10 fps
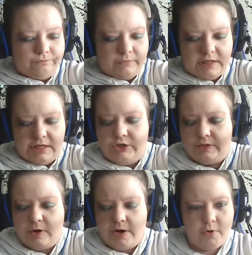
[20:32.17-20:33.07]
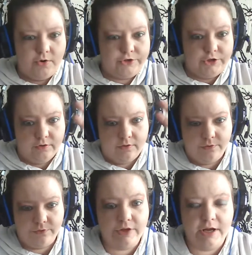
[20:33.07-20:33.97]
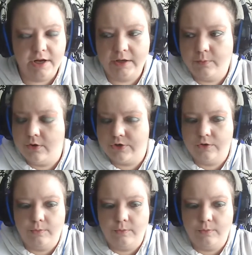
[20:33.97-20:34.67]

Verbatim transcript: That's just my personal thing, personal